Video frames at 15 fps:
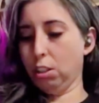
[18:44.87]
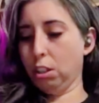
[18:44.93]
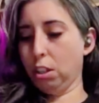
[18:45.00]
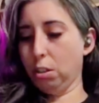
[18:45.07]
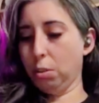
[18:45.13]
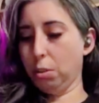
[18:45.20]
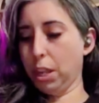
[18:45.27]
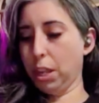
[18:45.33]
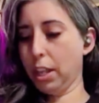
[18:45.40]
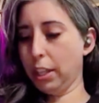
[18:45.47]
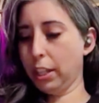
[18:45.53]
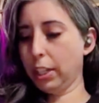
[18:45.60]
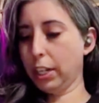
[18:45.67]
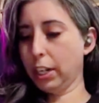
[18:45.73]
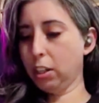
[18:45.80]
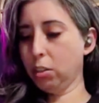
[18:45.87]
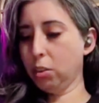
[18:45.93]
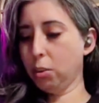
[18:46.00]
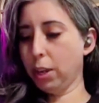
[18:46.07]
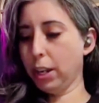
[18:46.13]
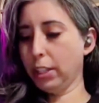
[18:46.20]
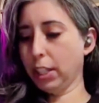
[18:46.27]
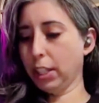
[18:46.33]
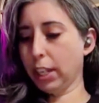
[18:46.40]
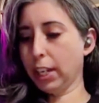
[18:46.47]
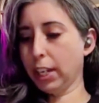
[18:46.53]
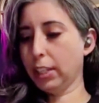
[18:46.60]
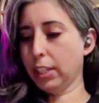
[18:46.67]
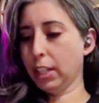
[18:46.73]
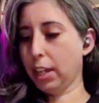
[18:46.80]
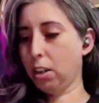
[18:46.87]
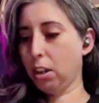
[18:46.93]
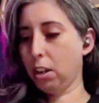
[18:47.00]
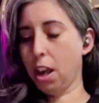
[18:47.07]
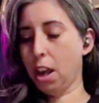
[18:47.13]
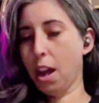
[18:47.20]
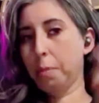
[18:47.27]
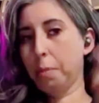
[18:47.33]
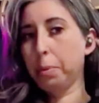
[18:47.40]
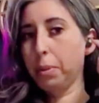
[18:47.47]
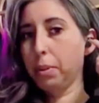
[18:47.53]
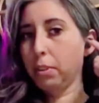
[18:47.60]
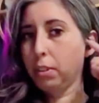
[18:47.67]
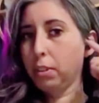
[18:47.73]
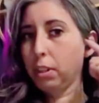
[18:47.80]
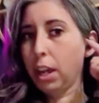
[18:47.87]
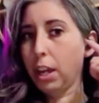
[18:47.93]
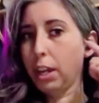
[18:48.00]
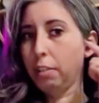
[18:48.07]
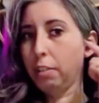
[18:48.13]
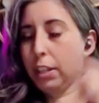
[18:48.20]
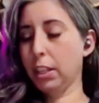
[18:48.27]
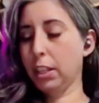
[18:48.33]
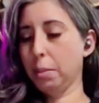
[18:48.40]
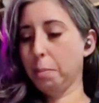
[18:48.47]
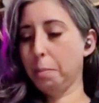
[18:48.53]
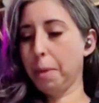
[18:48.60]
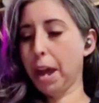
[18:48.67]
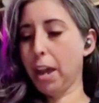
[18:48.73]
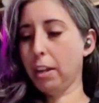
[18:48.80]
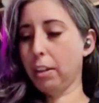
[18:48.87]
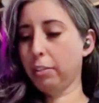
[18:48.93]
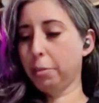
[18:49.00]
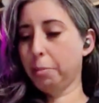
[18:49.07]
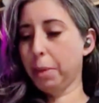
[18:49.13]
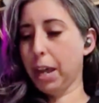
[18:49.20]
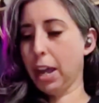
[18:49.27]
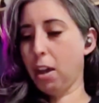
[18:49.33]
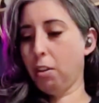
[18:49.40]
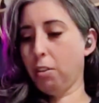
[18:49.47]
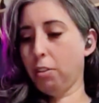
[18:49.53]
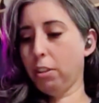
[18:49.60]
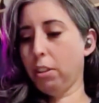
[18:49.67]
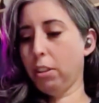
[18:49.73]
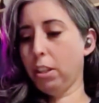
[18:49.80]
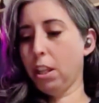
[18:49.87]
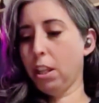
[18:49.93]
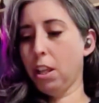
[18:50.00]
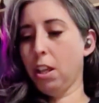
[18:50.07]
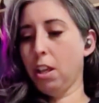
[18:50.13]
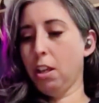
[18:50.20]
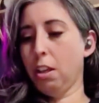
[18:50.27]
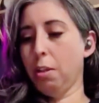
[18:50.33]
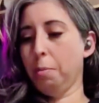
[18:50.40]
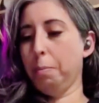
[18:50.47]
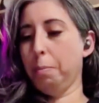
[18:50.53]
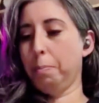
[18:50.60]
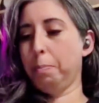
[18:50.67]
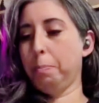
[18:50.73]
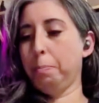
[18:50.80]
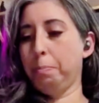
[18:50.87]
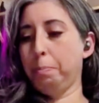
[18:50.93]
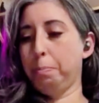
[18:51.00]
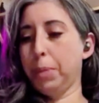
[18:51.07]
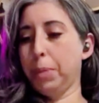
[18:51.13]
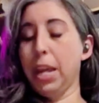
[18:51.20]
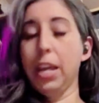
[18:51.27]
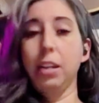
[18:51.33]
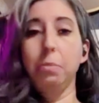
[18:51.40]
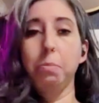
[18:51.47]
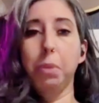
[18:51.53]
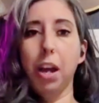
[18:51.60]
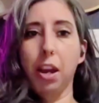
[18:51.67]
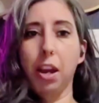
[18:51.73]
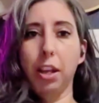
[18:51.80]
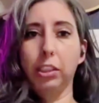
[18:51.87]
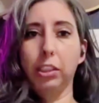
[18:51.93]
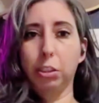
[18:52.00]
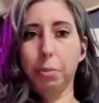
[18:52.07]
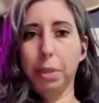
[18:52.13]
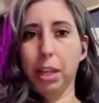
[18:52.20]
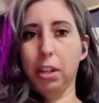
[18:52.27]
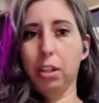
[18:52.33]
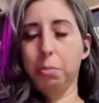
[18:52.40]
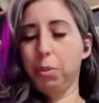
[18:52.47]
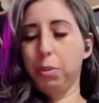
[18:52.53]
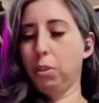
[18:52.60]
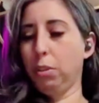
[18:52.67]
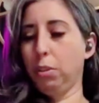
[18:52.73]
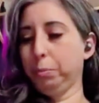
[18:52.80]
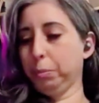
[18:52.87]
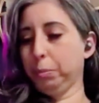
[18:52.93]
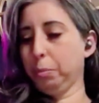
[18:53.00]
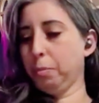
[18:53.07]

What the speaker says: So the pterygoids, like I said, are up kind of in the back of your mouth, hidden behind your mandible.